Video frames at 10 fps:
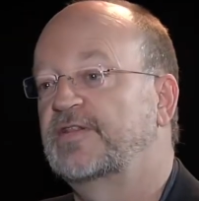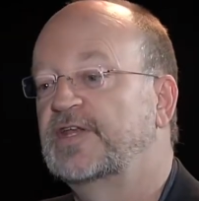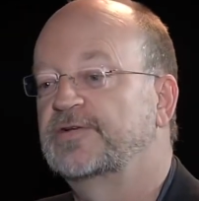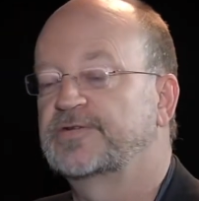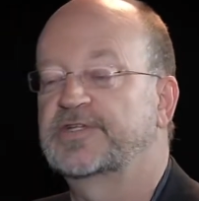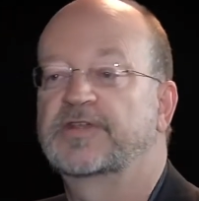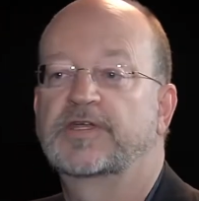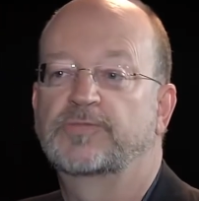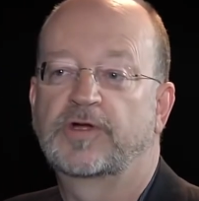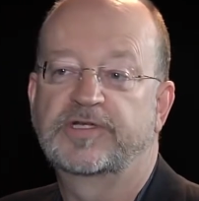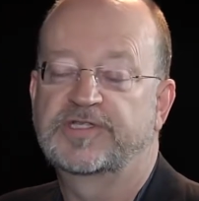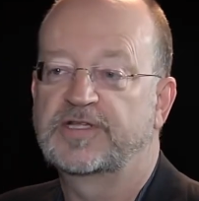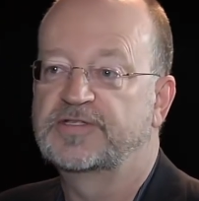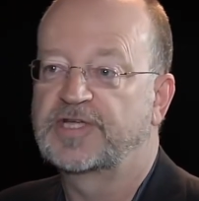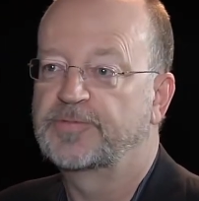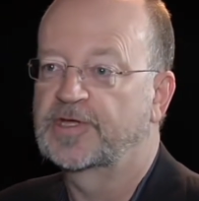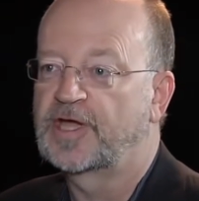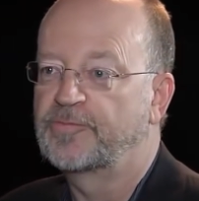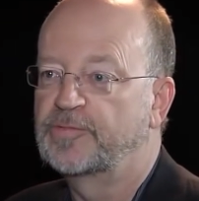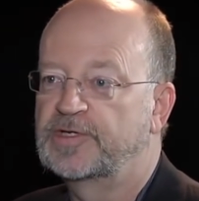the interesting thing, Brent, is that some of the
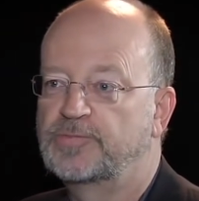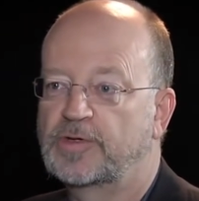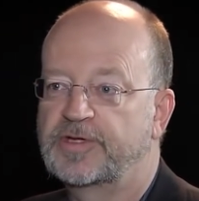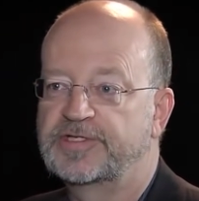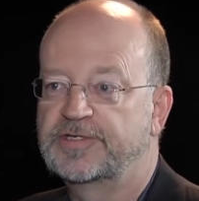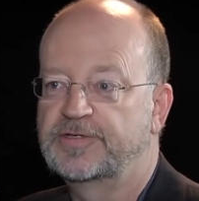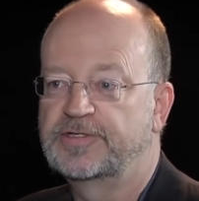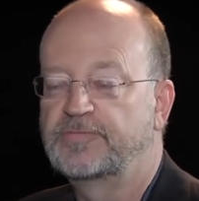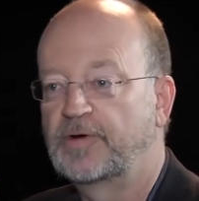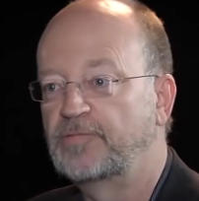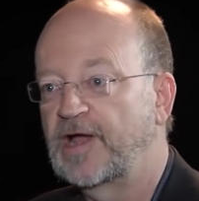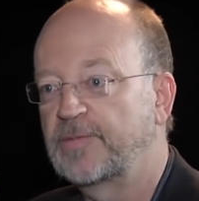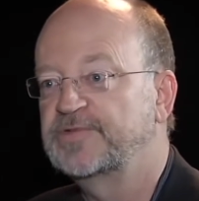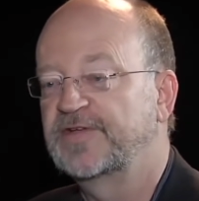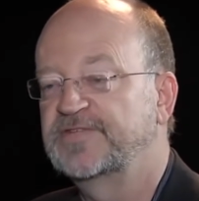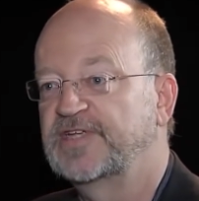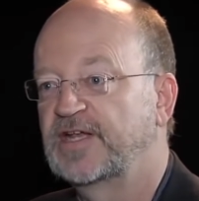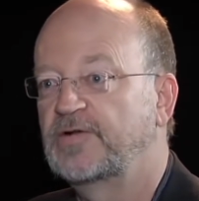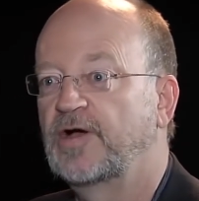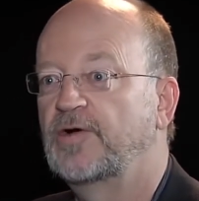government employees union reps have
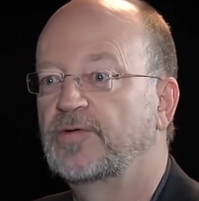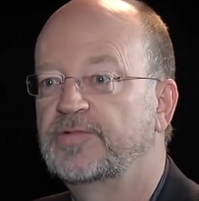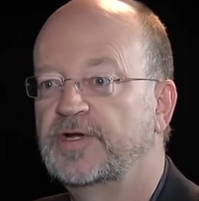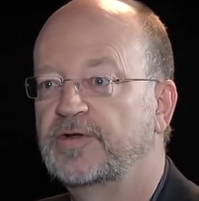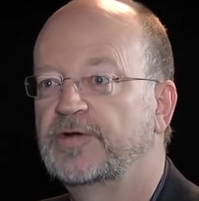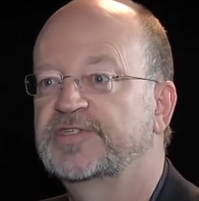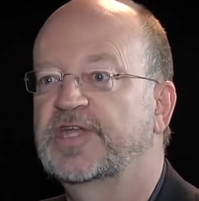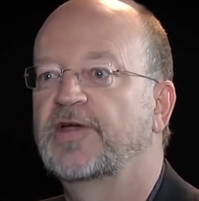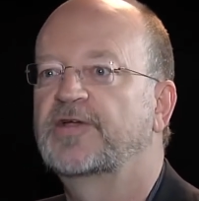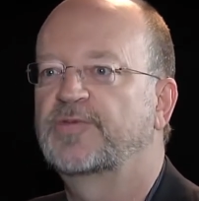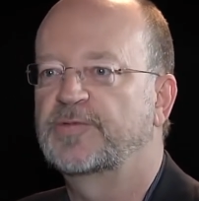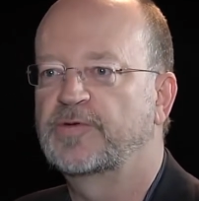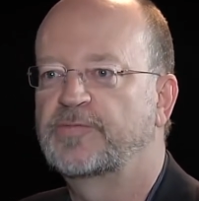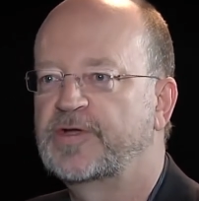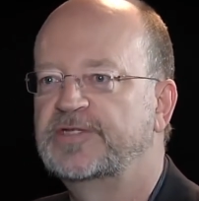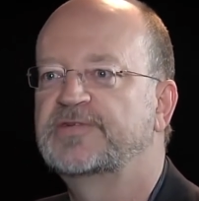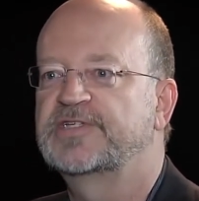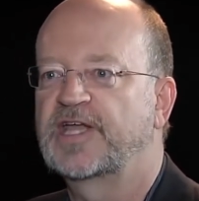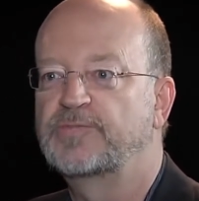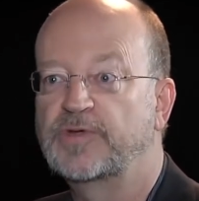said, oh, you know, you're scaring people when you
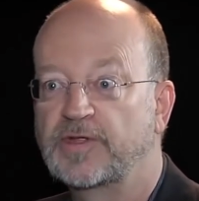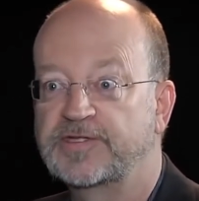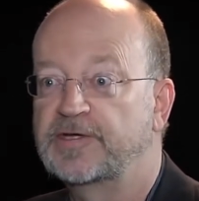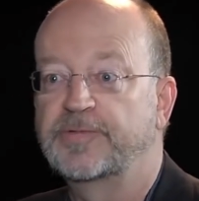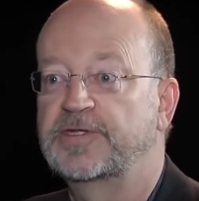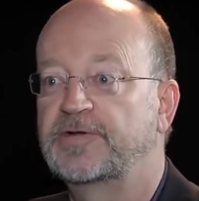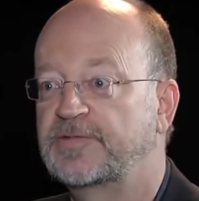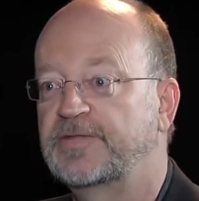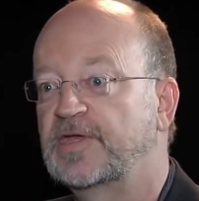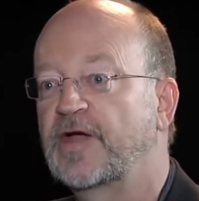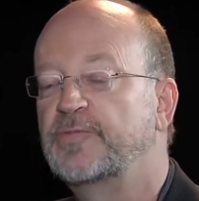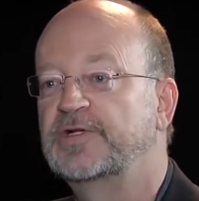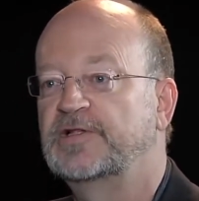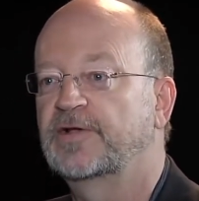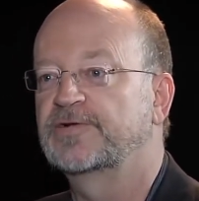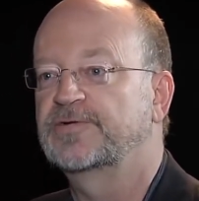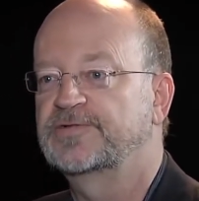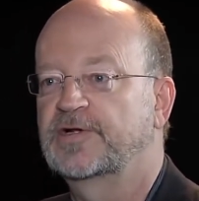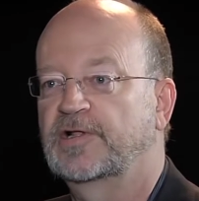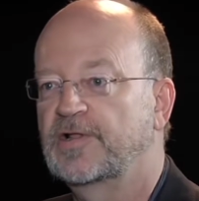say, Bill Tieleman, that the government liquor store
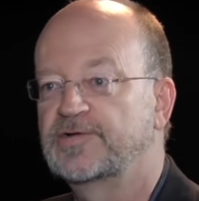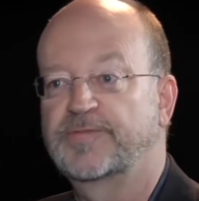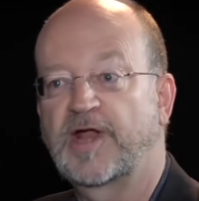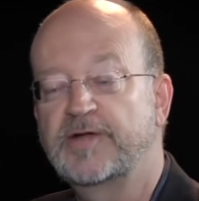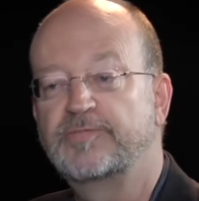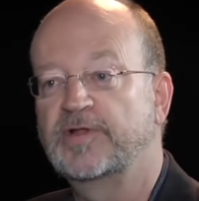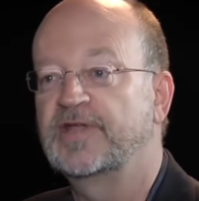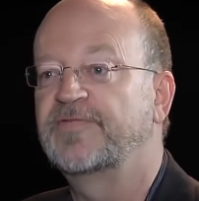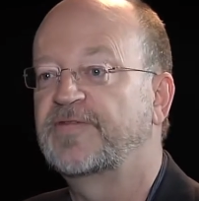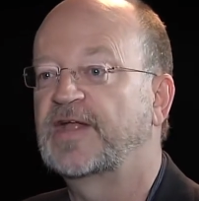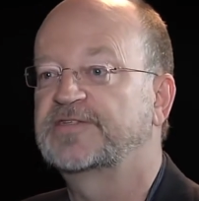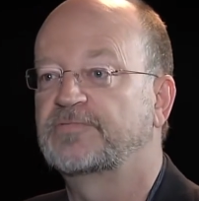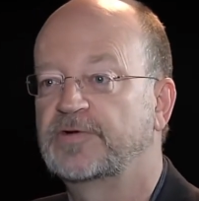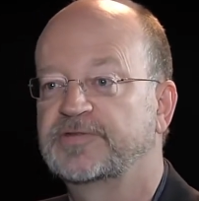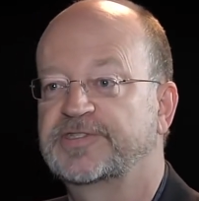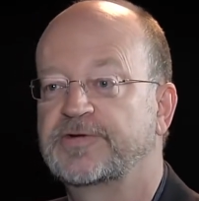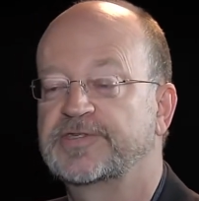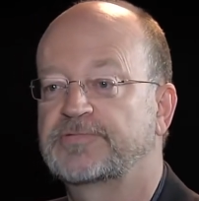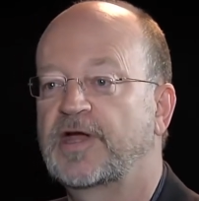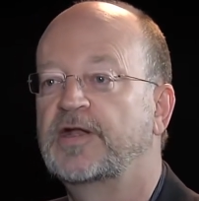is going to close. But I believe that that's a real
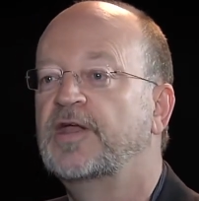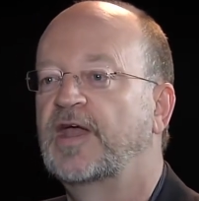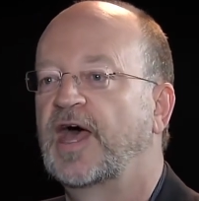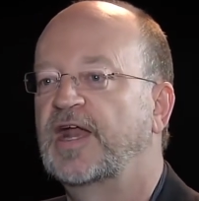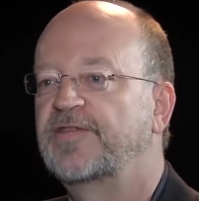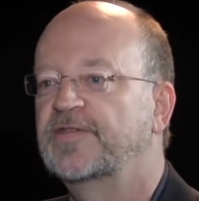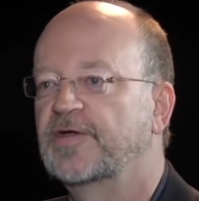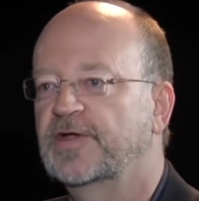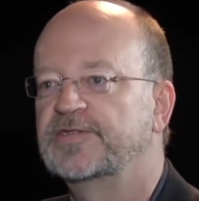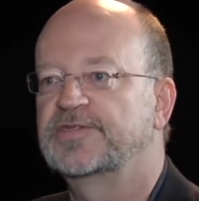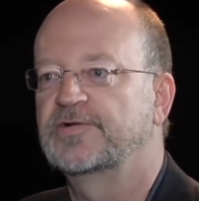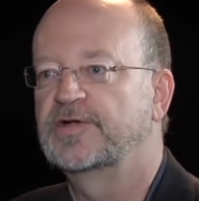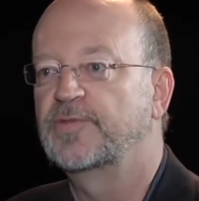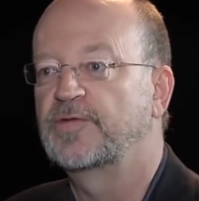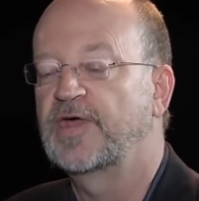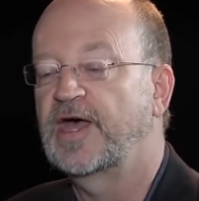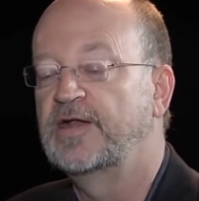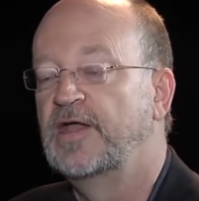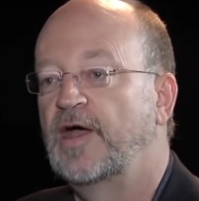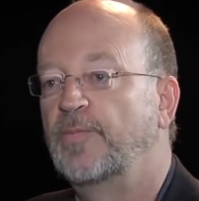serious threat, and I think they're concerned about
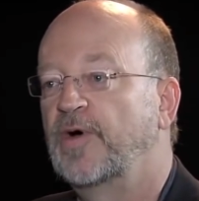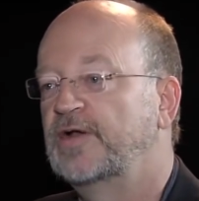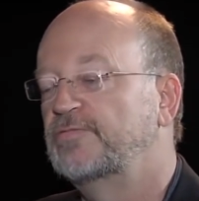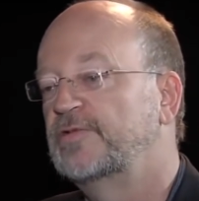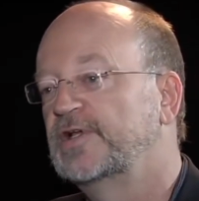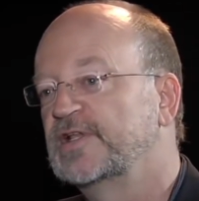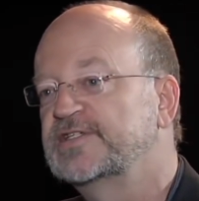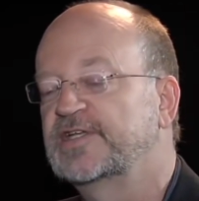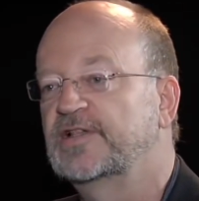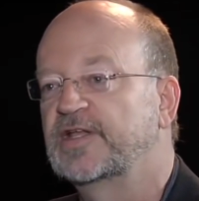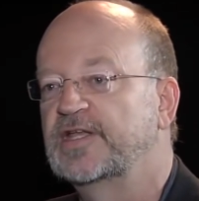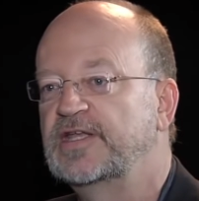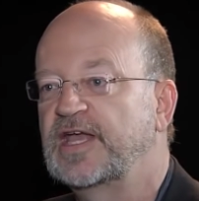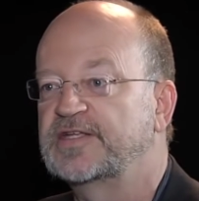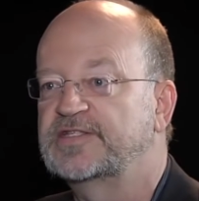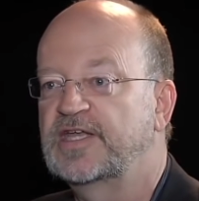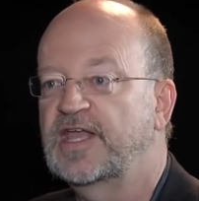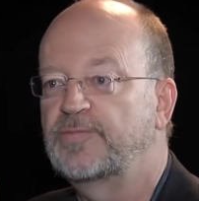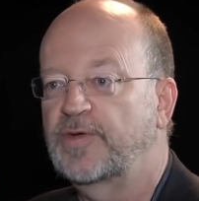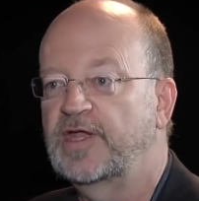that. But realistically, yes, they
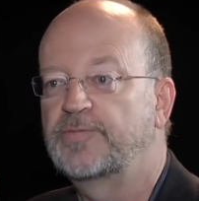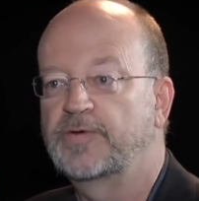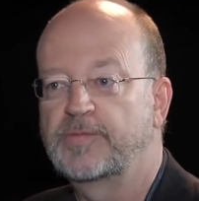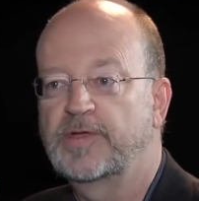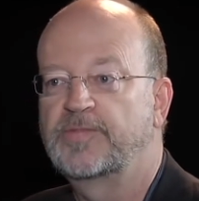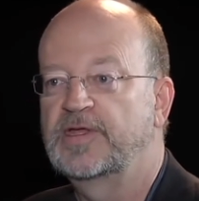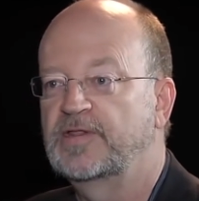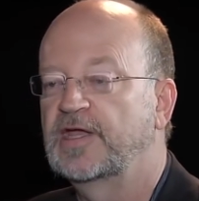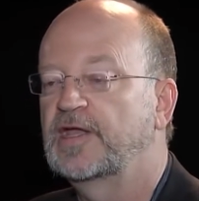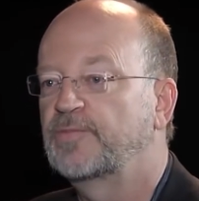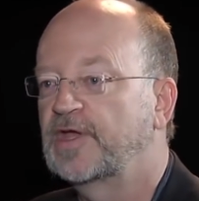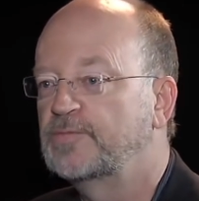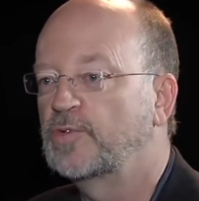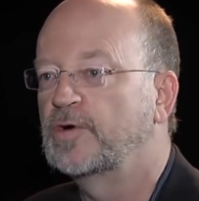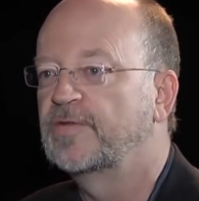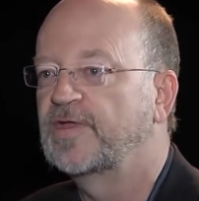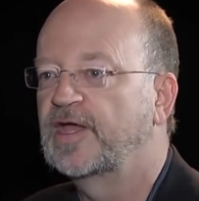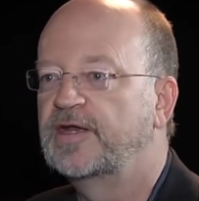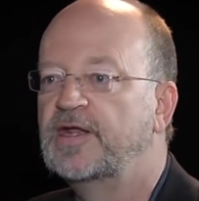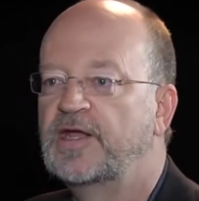get paid a premium. They, they get paid more
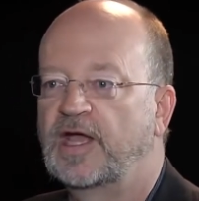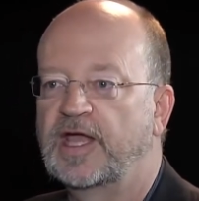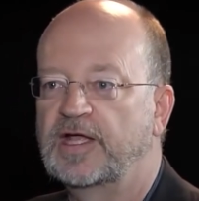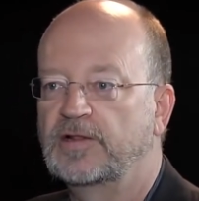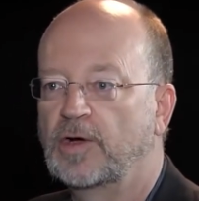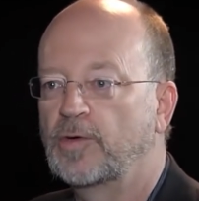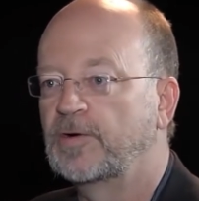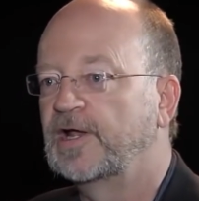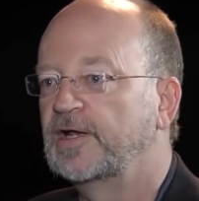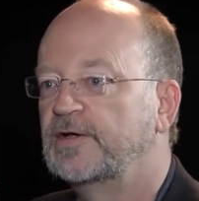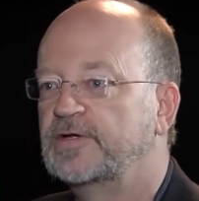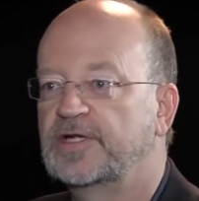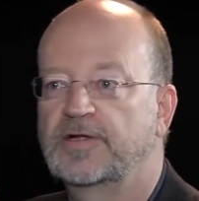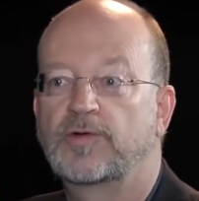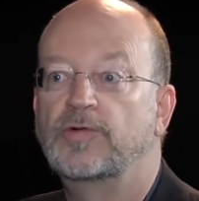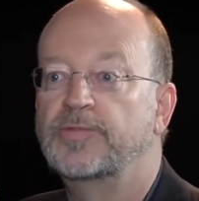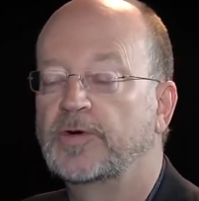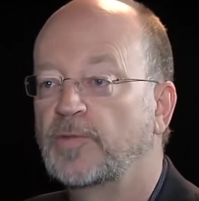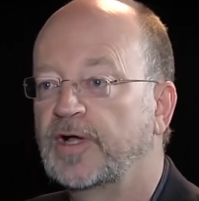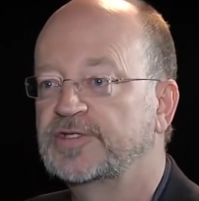than a lower-end uh, cold
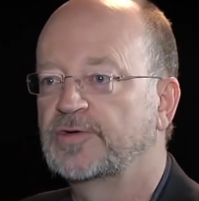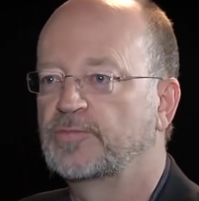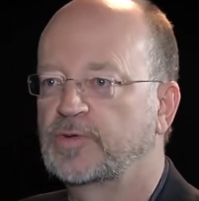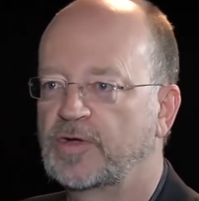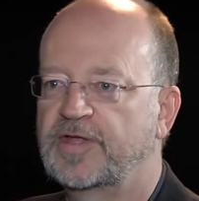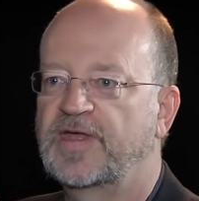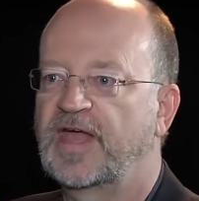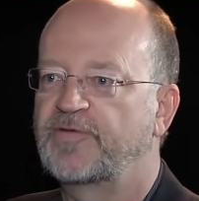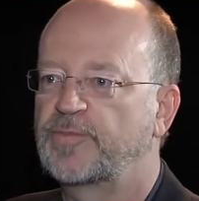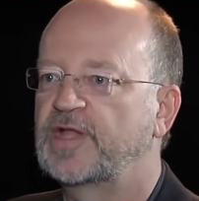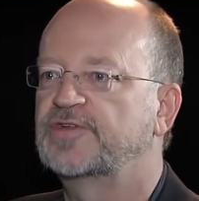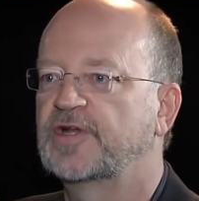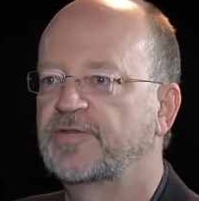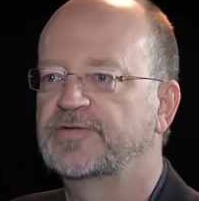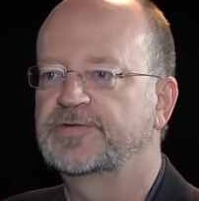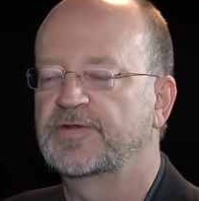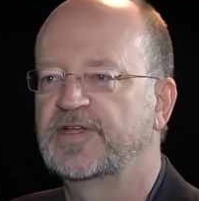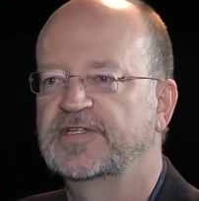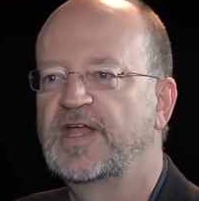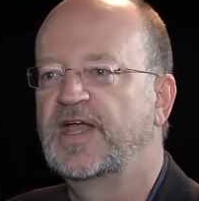beer and wine store employee. They have a pension, those sort of
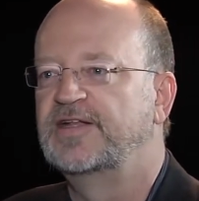things.